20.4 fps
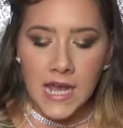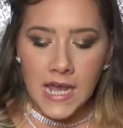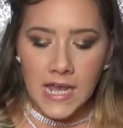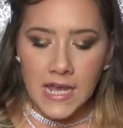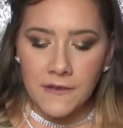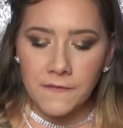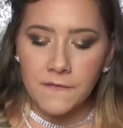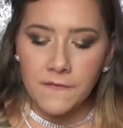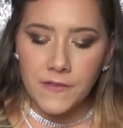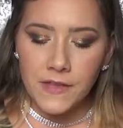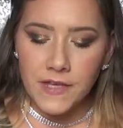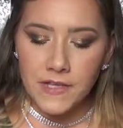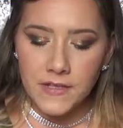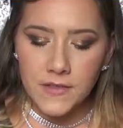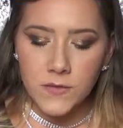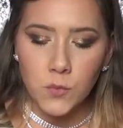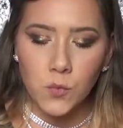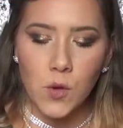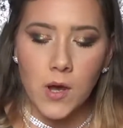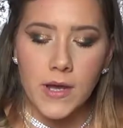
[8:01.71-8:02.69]
If
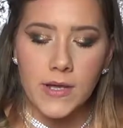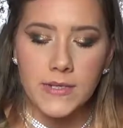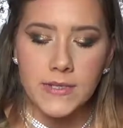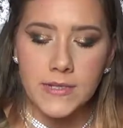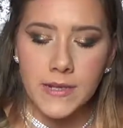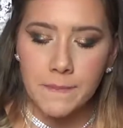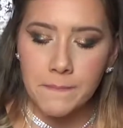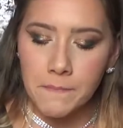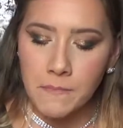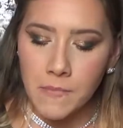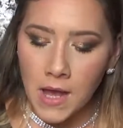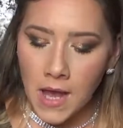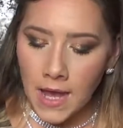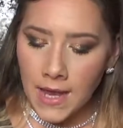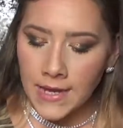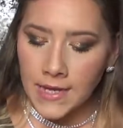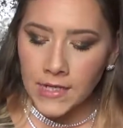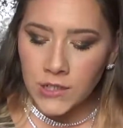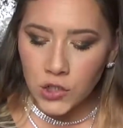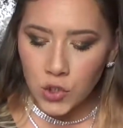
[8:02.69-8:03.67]
this was
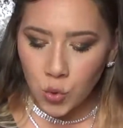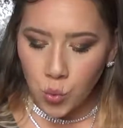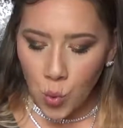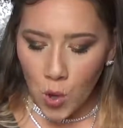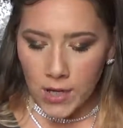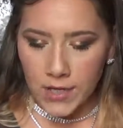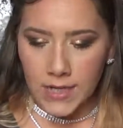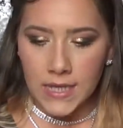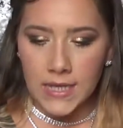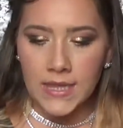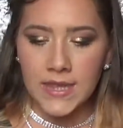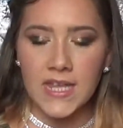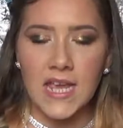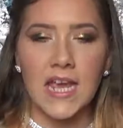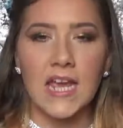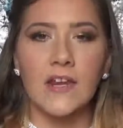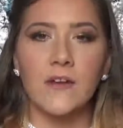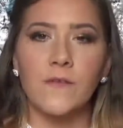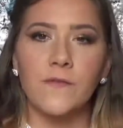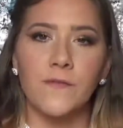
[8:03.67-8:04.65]
my 20th
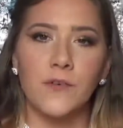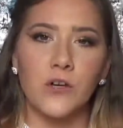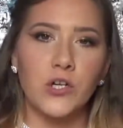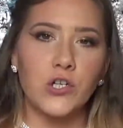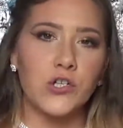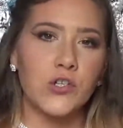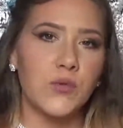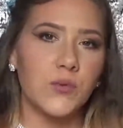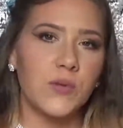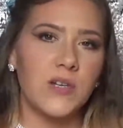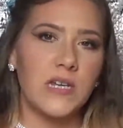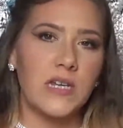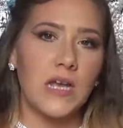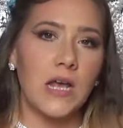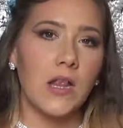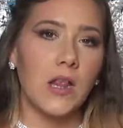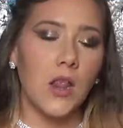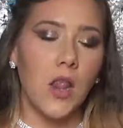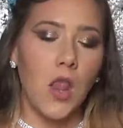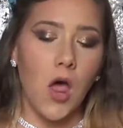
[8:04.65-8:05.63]
anniversary
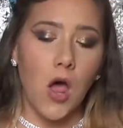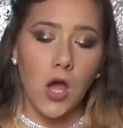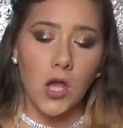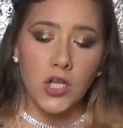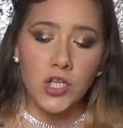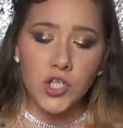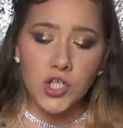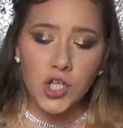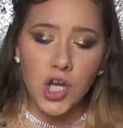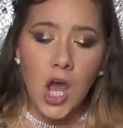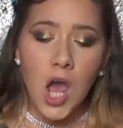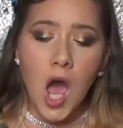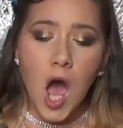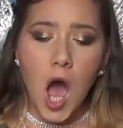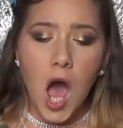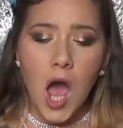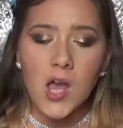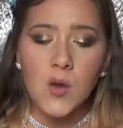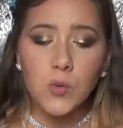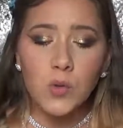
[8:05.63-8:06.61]
launch,
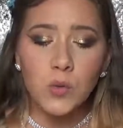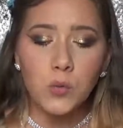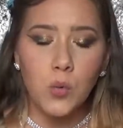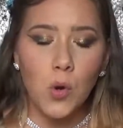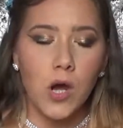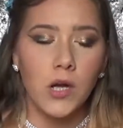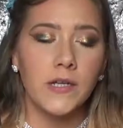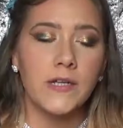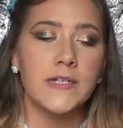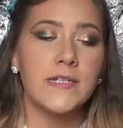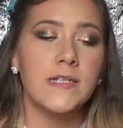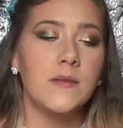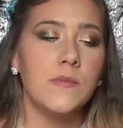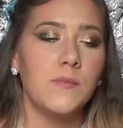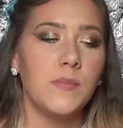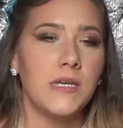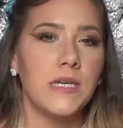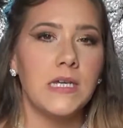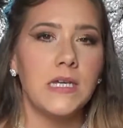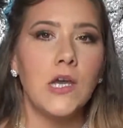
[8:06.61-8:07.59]
I would want it to
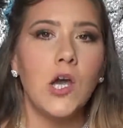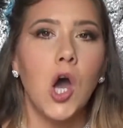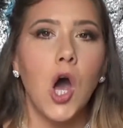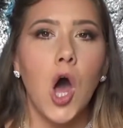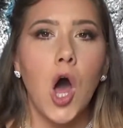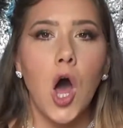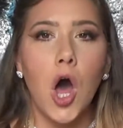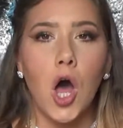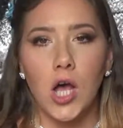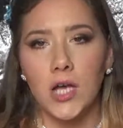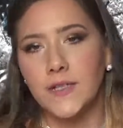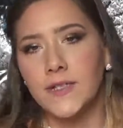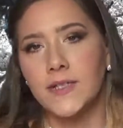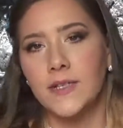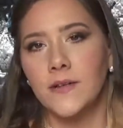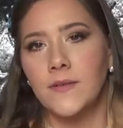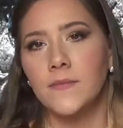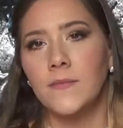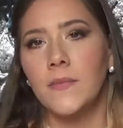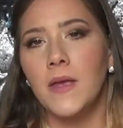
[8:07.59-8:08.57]
be
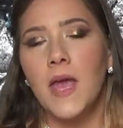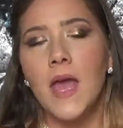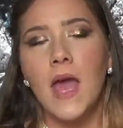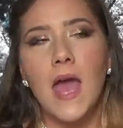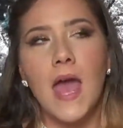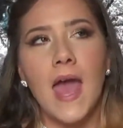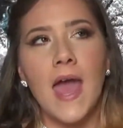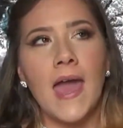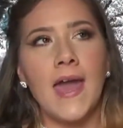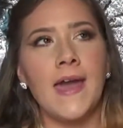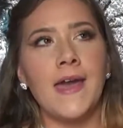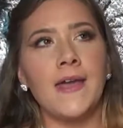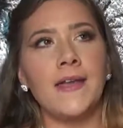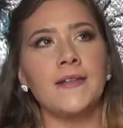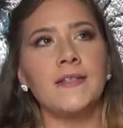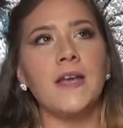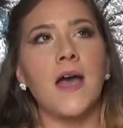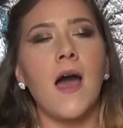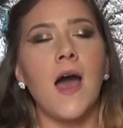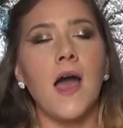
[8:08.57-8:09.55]
awesome.
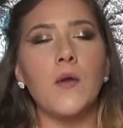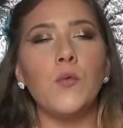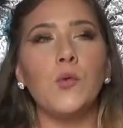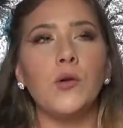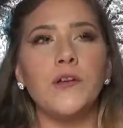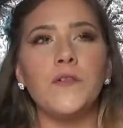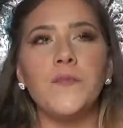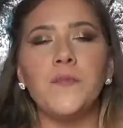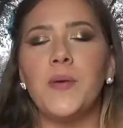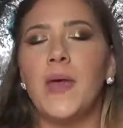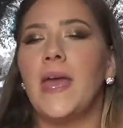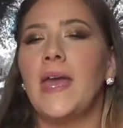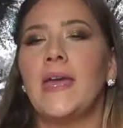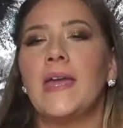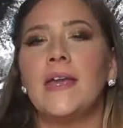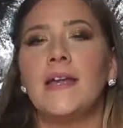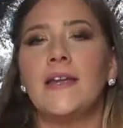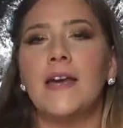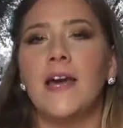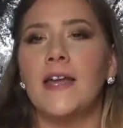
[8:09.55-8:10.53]
And I would have
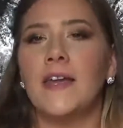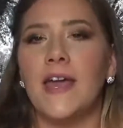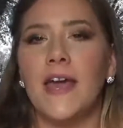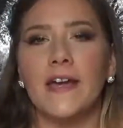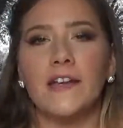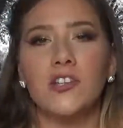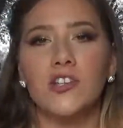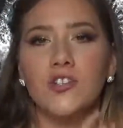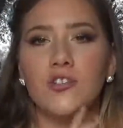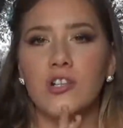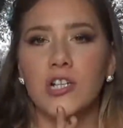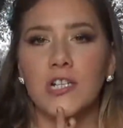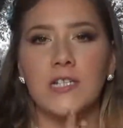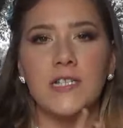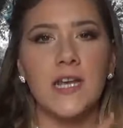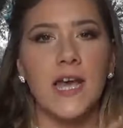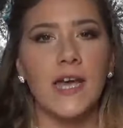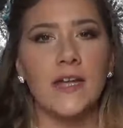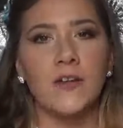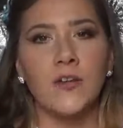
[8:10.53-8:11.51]
paid an extra
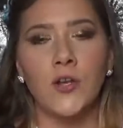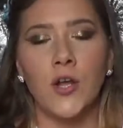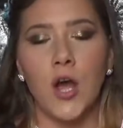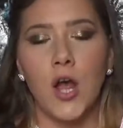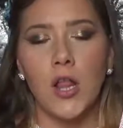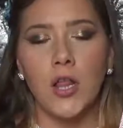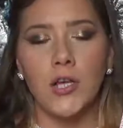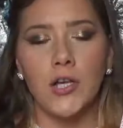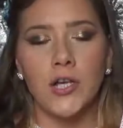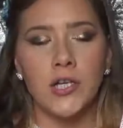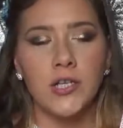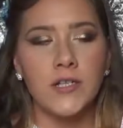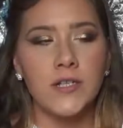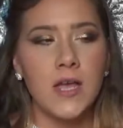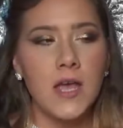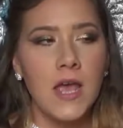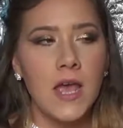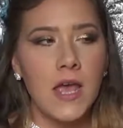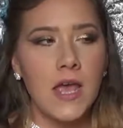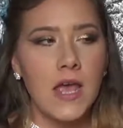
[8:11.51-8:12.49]
$10
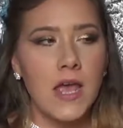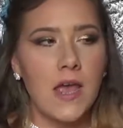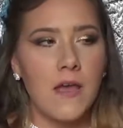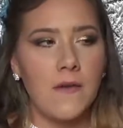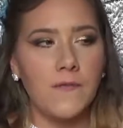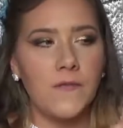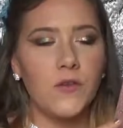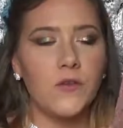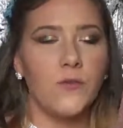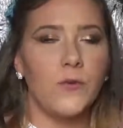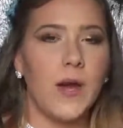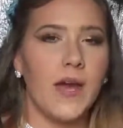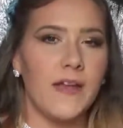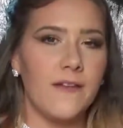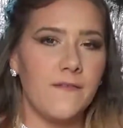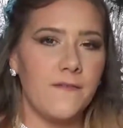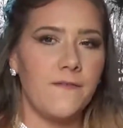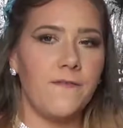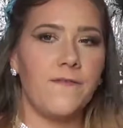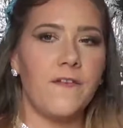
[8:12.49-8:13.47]
if you
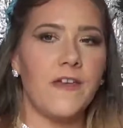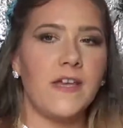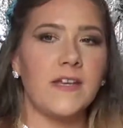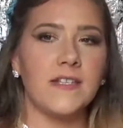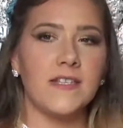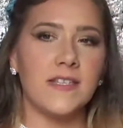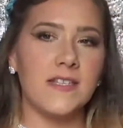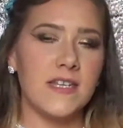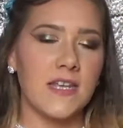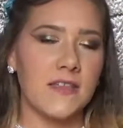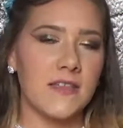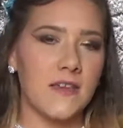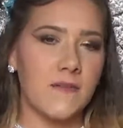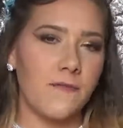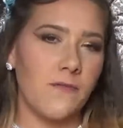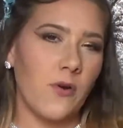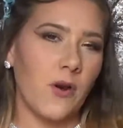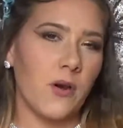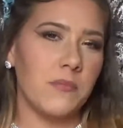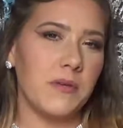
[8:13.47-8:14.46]
had fixed the
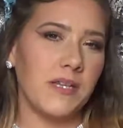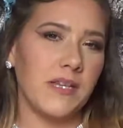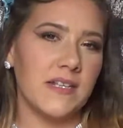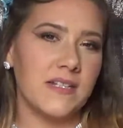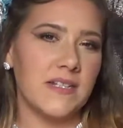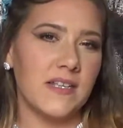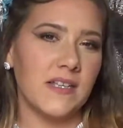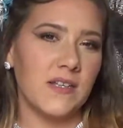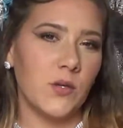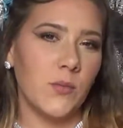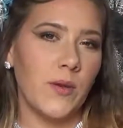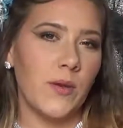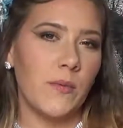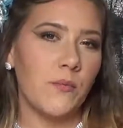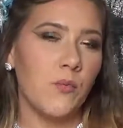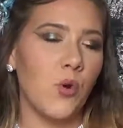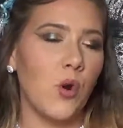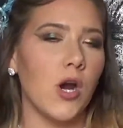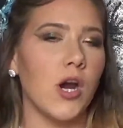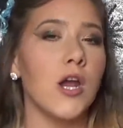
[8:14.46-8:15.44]
formulas a little bit
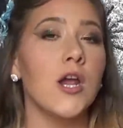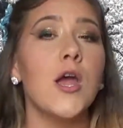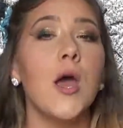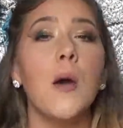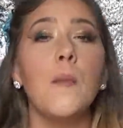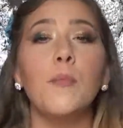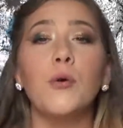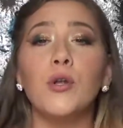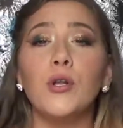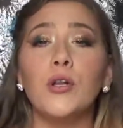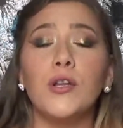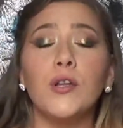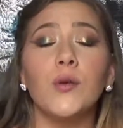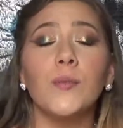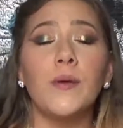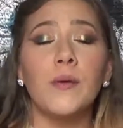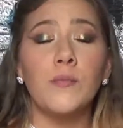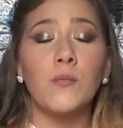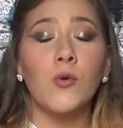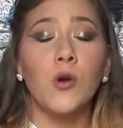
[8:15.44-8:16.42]
more, put a little
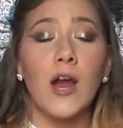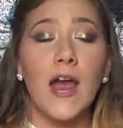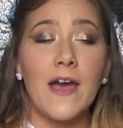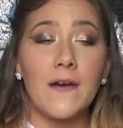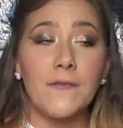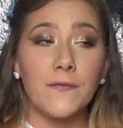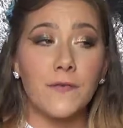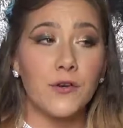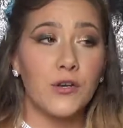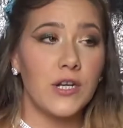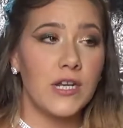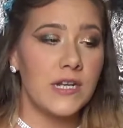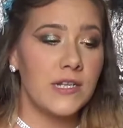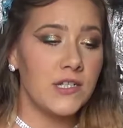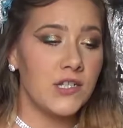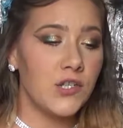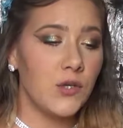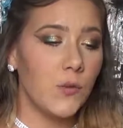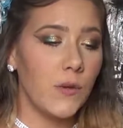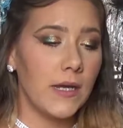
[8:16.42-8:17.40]
bit more effort
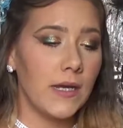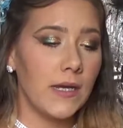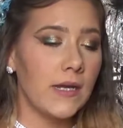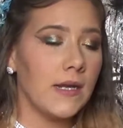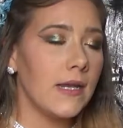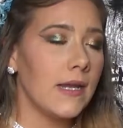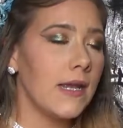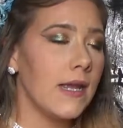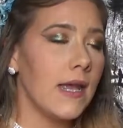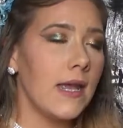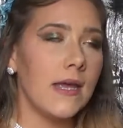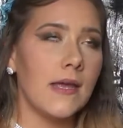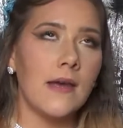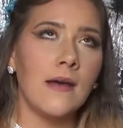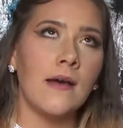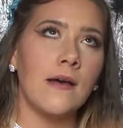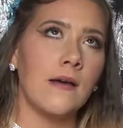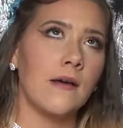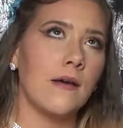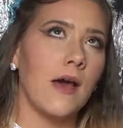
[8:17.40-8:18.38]
into it.
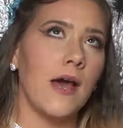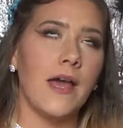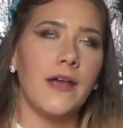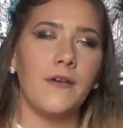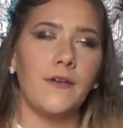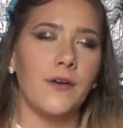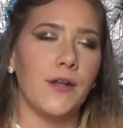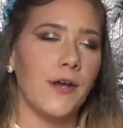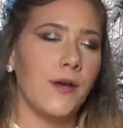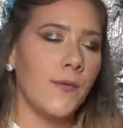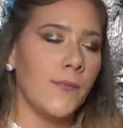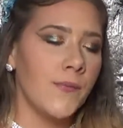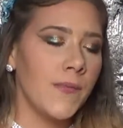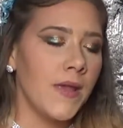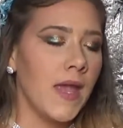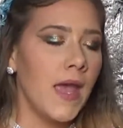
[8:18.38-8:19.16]
I don't know.